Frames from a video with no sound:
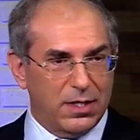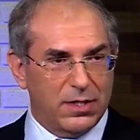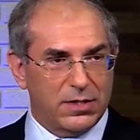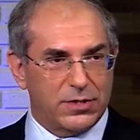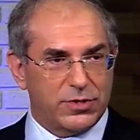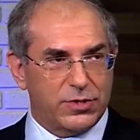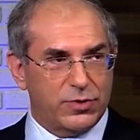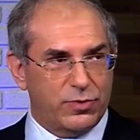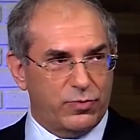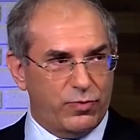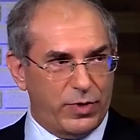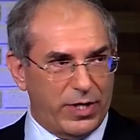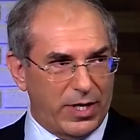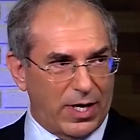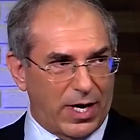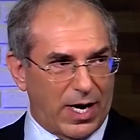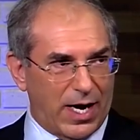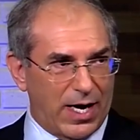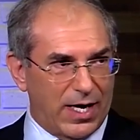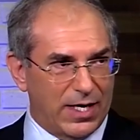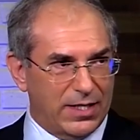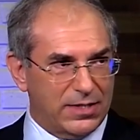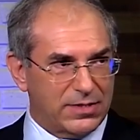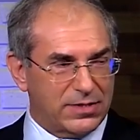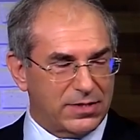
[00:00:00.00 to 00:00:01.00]
to
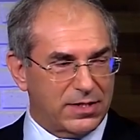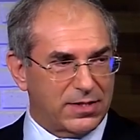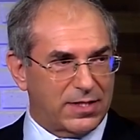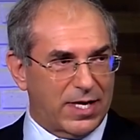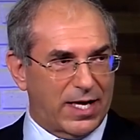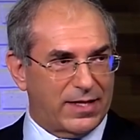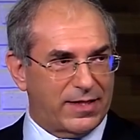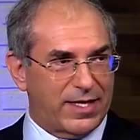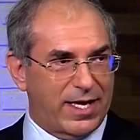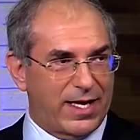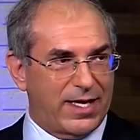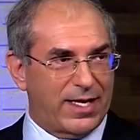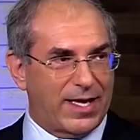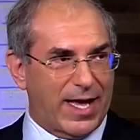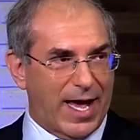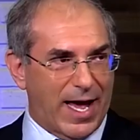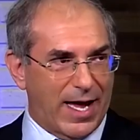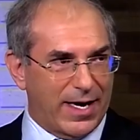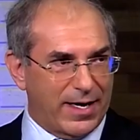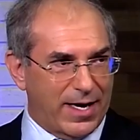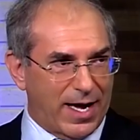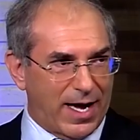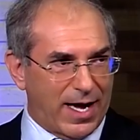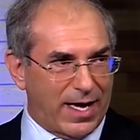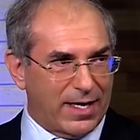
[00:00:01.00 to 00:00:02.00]
realize that they
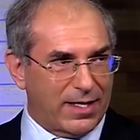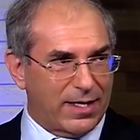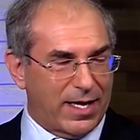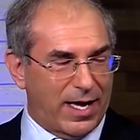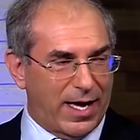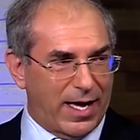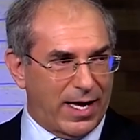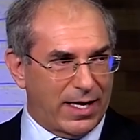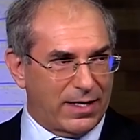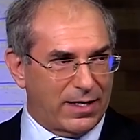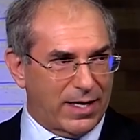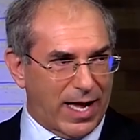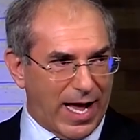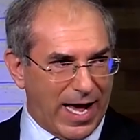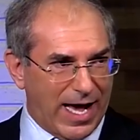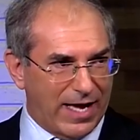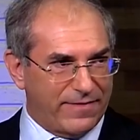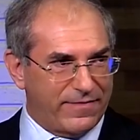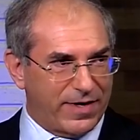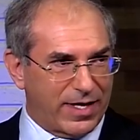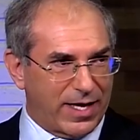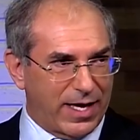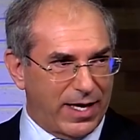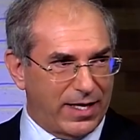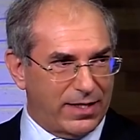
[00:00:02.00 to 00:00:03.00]
cannot
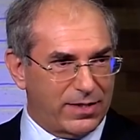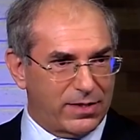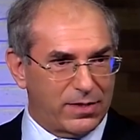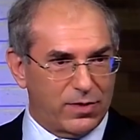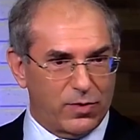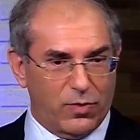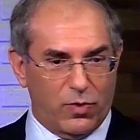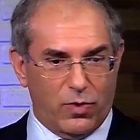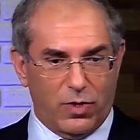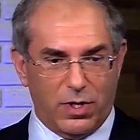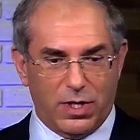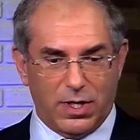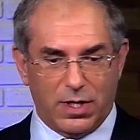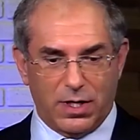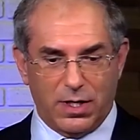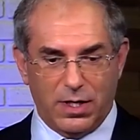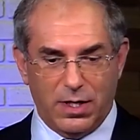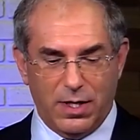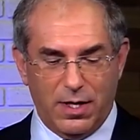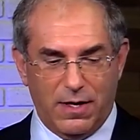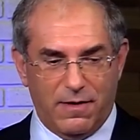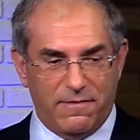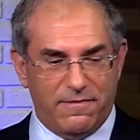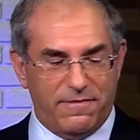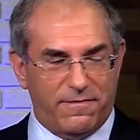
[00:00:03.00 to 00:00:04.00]
advocate or
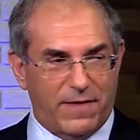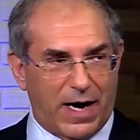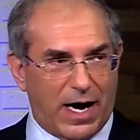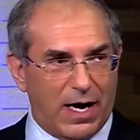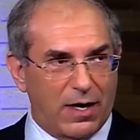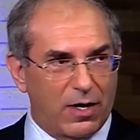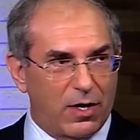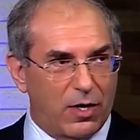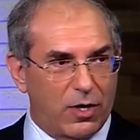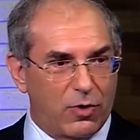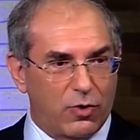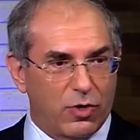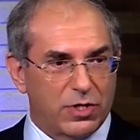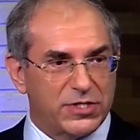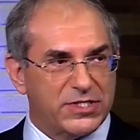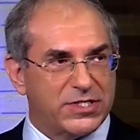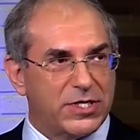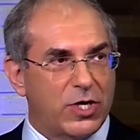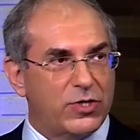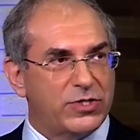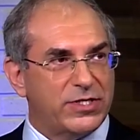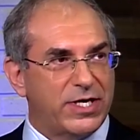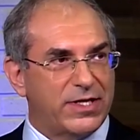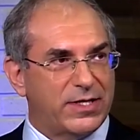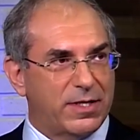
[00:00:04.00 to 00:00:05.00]
follow or
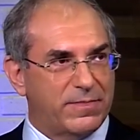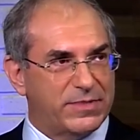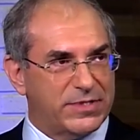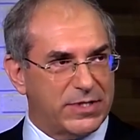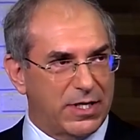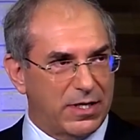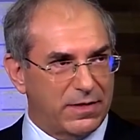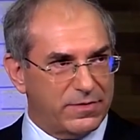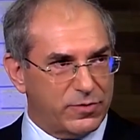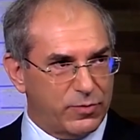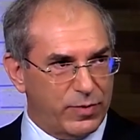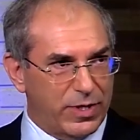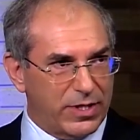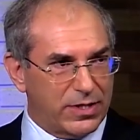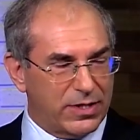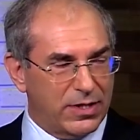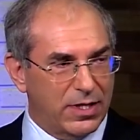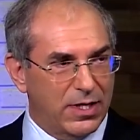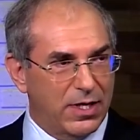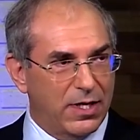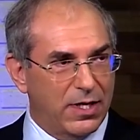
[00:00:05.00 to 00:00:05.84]
associate themselves with